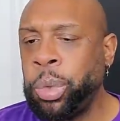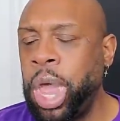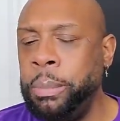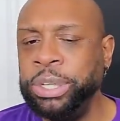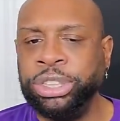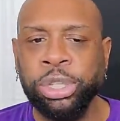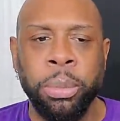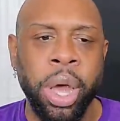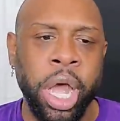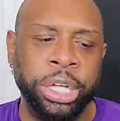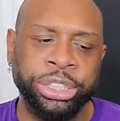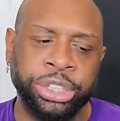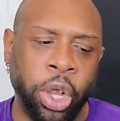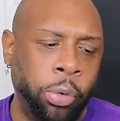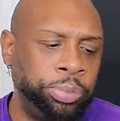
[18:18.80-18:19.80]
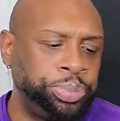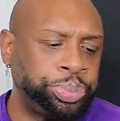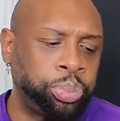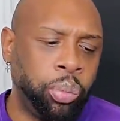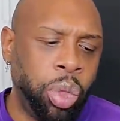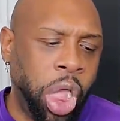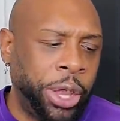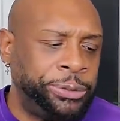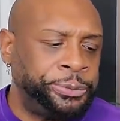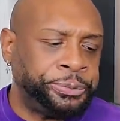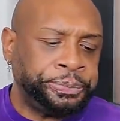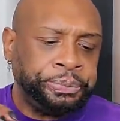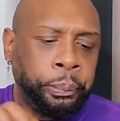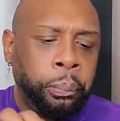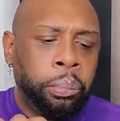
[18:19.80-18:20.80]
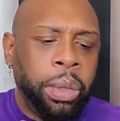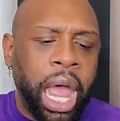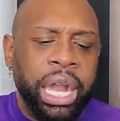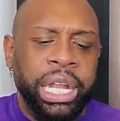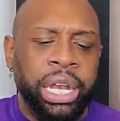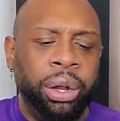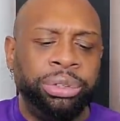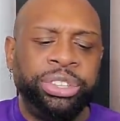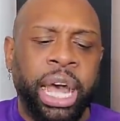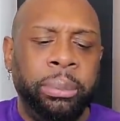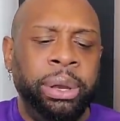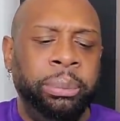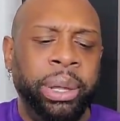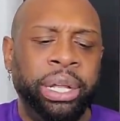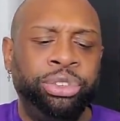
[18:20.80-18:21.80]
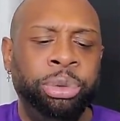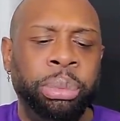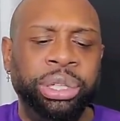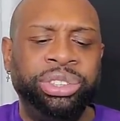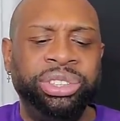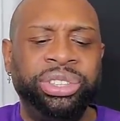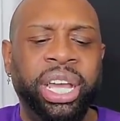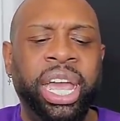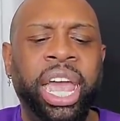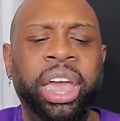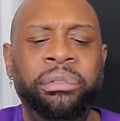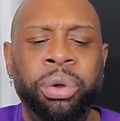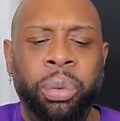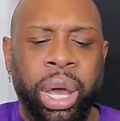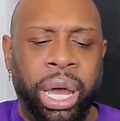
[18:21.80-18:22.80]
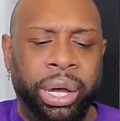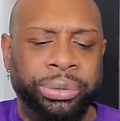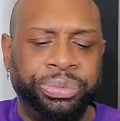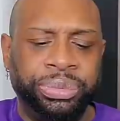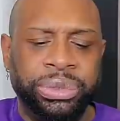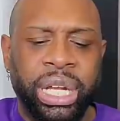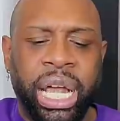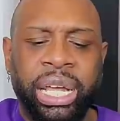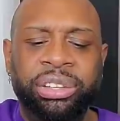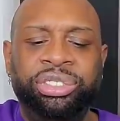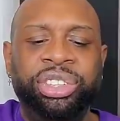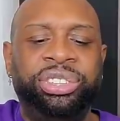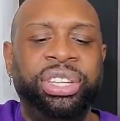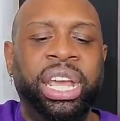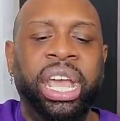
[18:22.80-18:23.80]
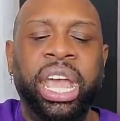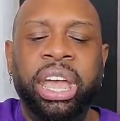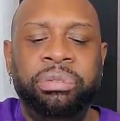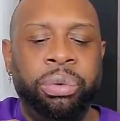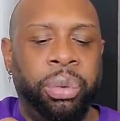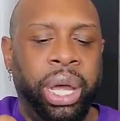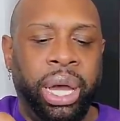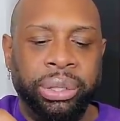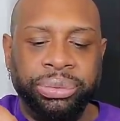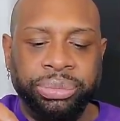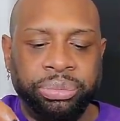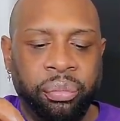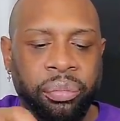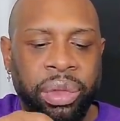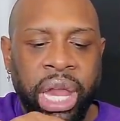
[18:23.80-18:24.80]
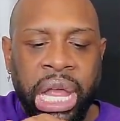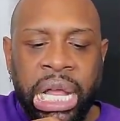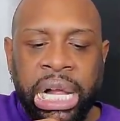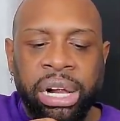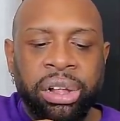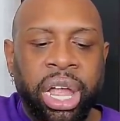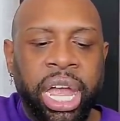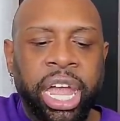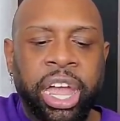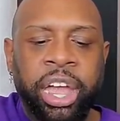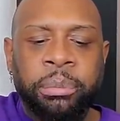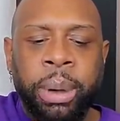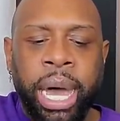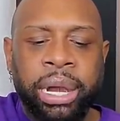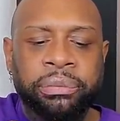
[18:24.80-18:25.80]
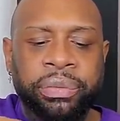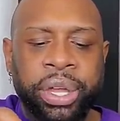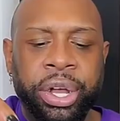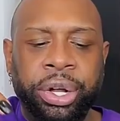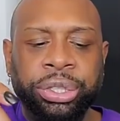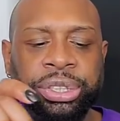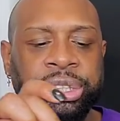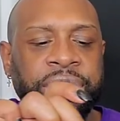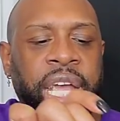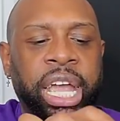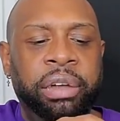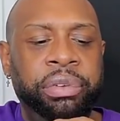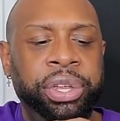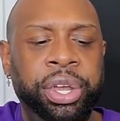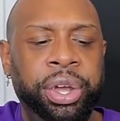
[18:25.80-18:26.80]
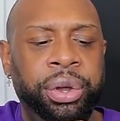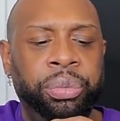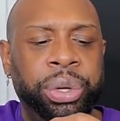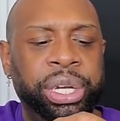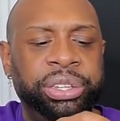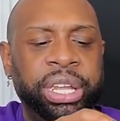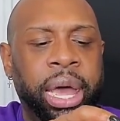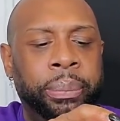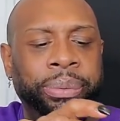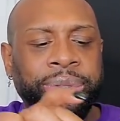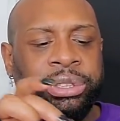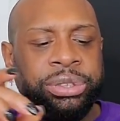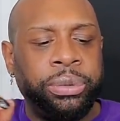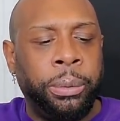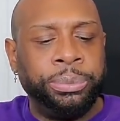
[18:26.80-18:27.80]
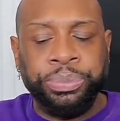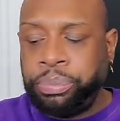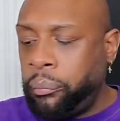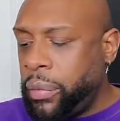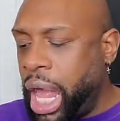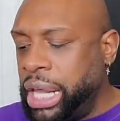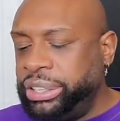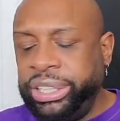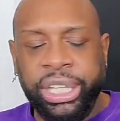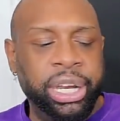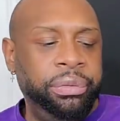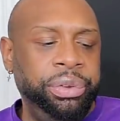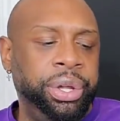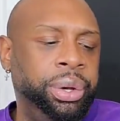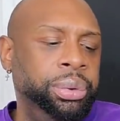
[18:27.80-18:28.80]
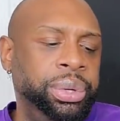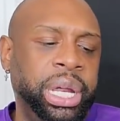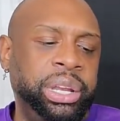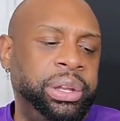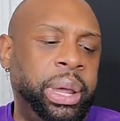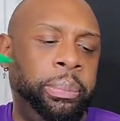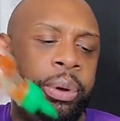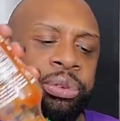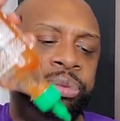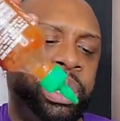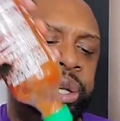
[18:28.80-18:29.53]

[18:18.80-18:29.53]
It be too much. And then on top of it being too much, it's everywhere. Like it's just everywhere. Everybody vehicles, because every year when this happens, I said every year, ooh, that, that person